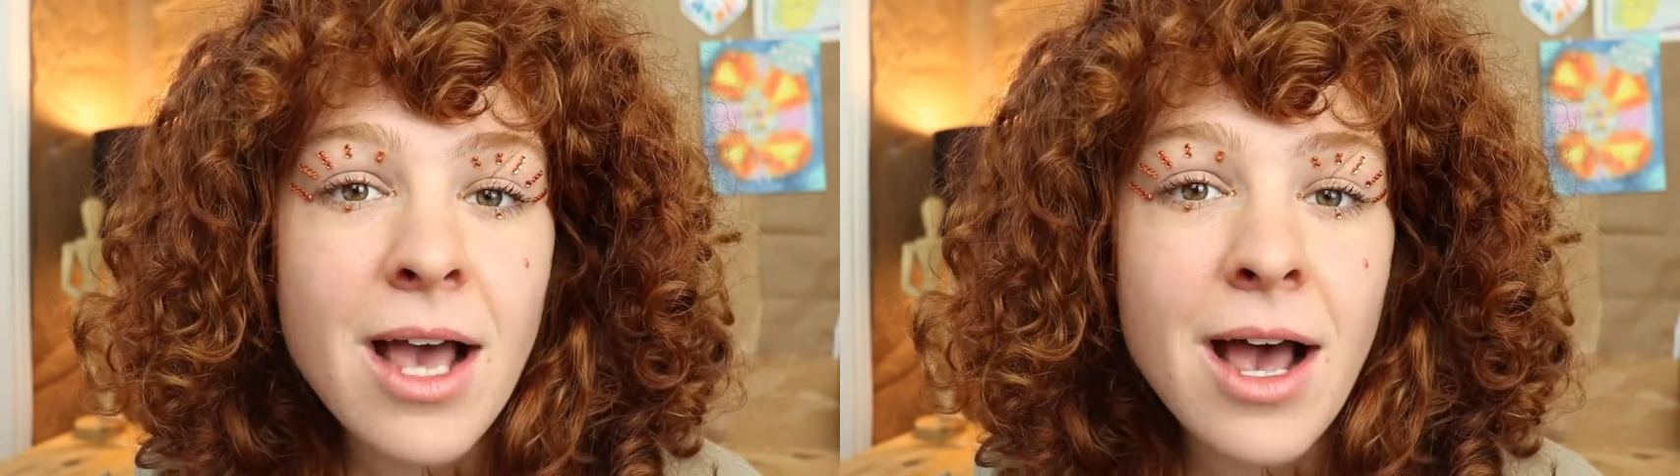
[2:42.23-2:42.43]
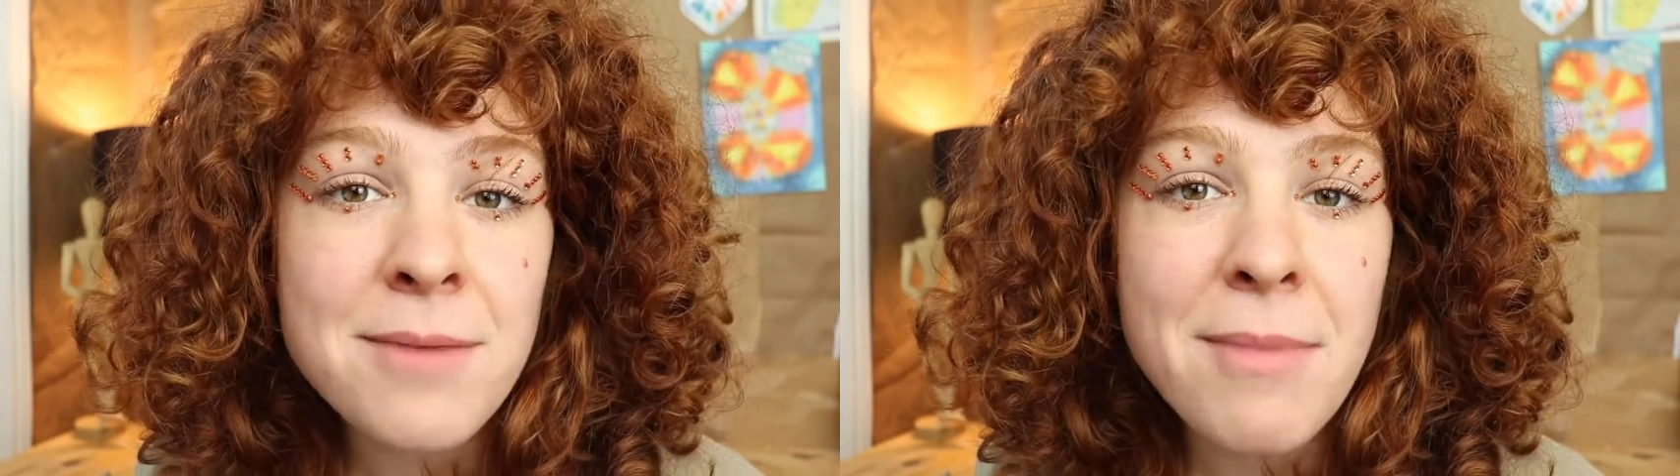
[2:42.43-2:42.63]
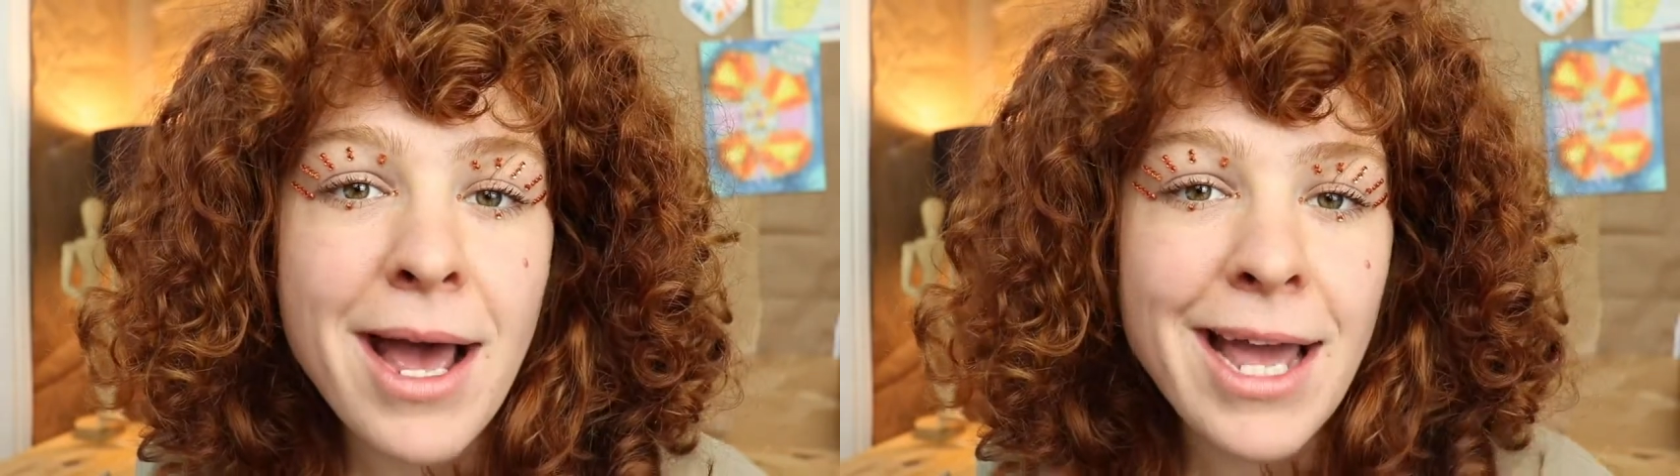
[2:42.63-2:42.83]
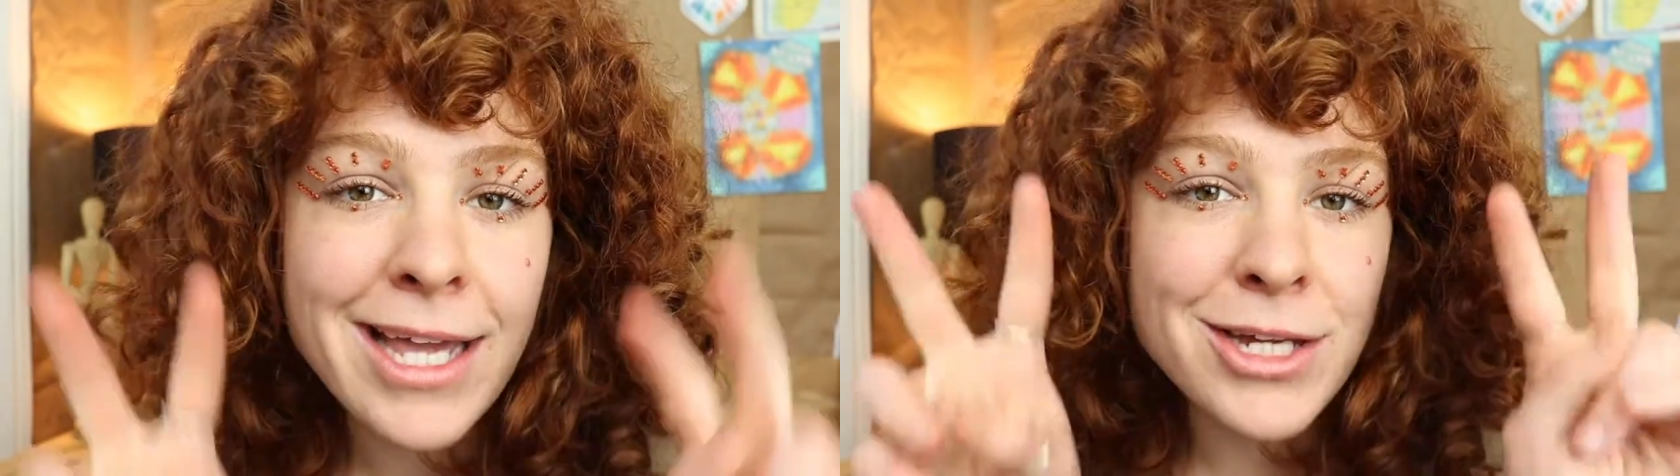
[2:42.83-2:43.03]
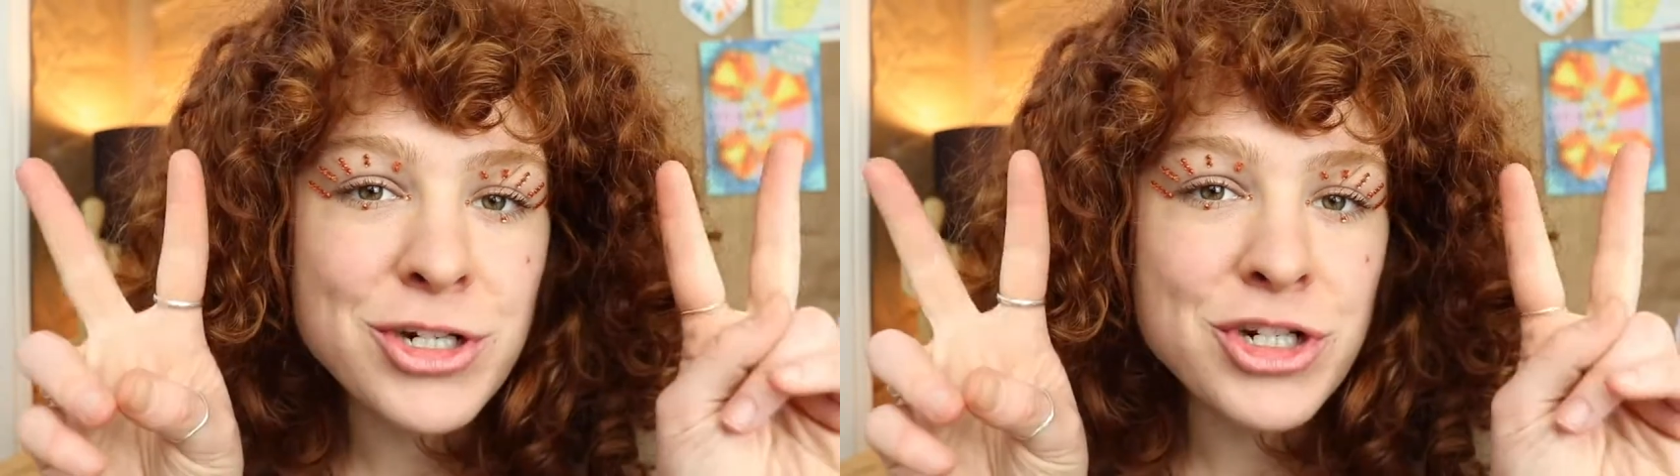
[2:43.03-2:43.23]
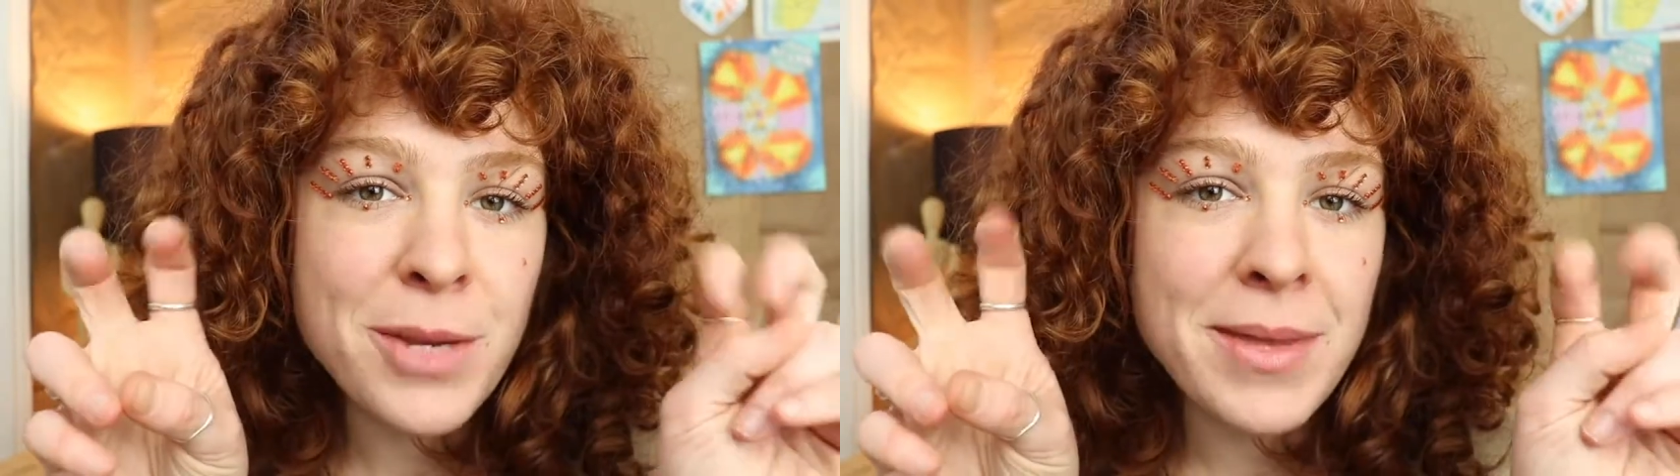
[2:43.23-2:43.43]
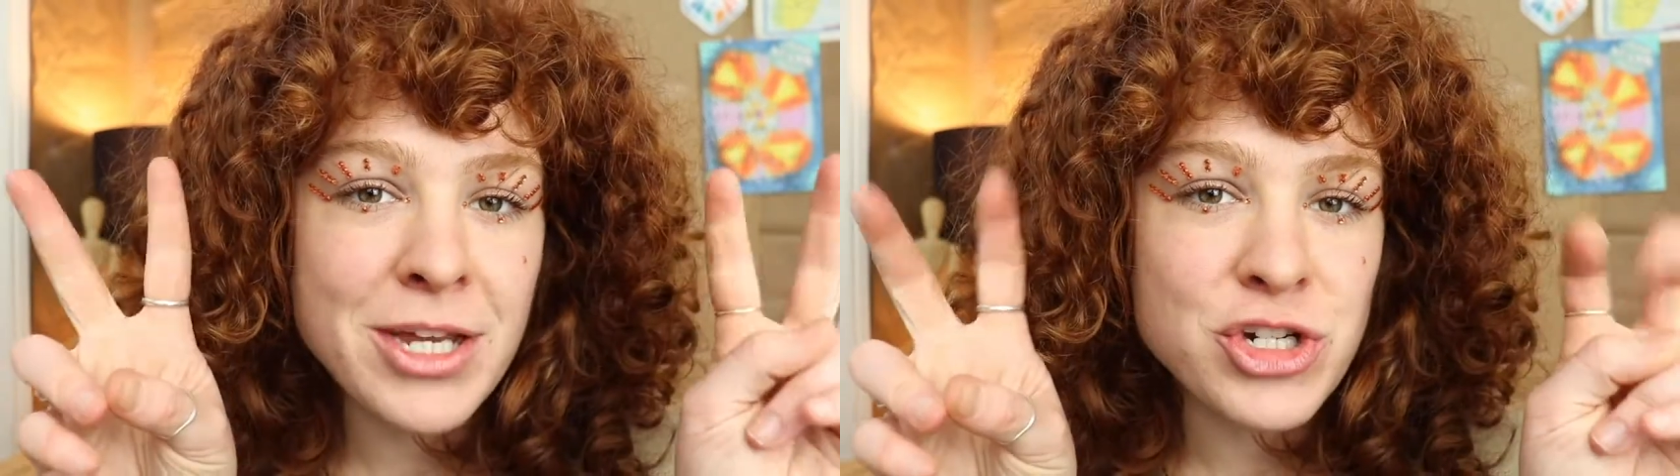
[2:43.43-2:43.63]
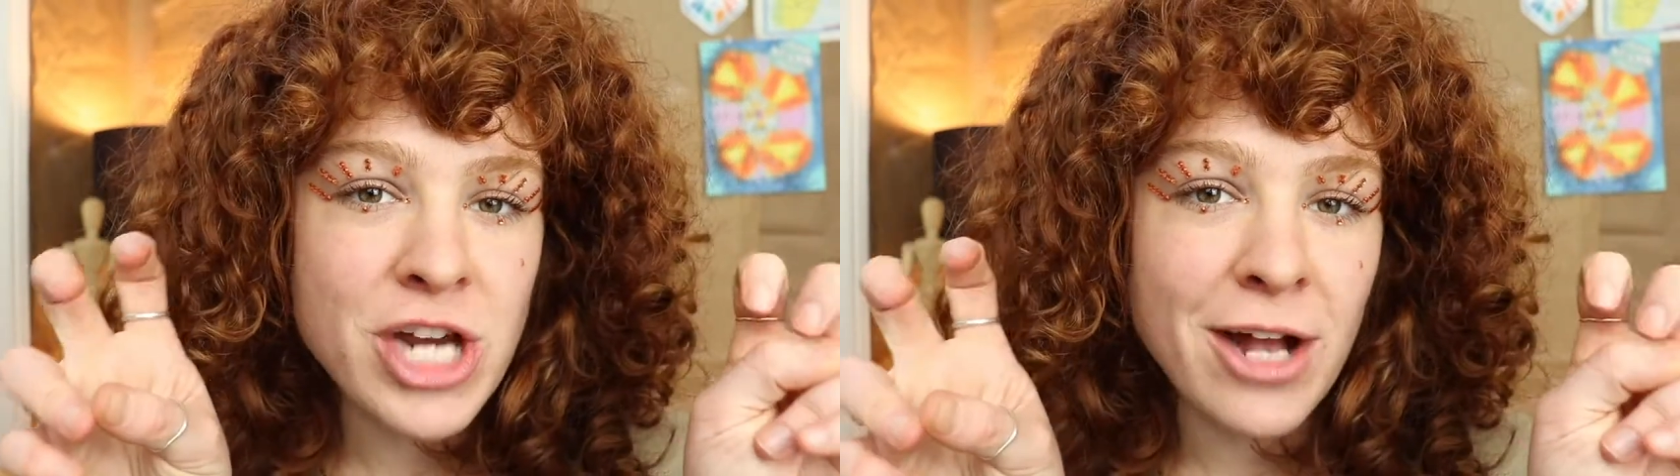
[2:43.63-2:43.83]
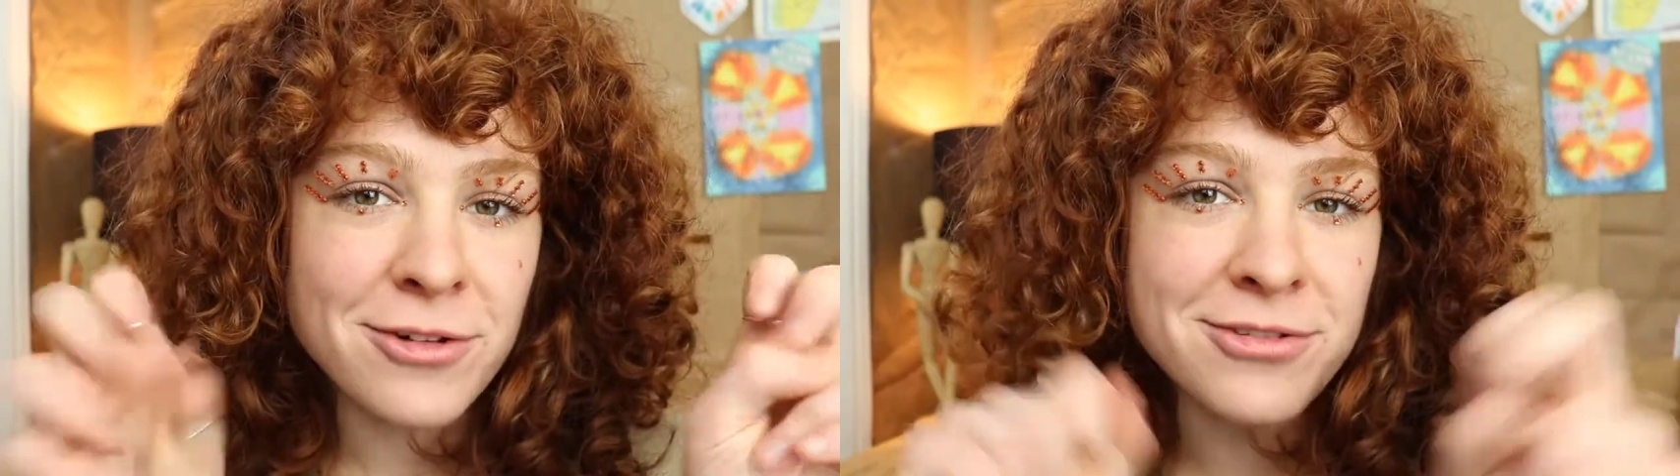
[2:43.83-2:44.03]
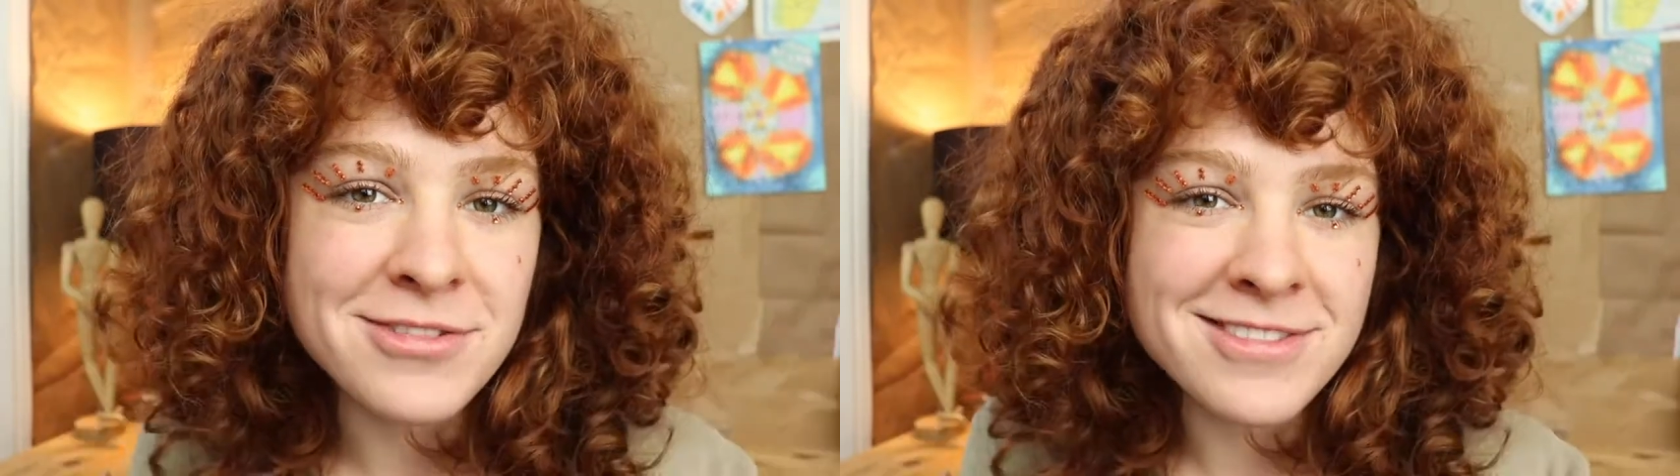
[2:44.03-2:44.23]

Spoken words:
on my shipping shelf.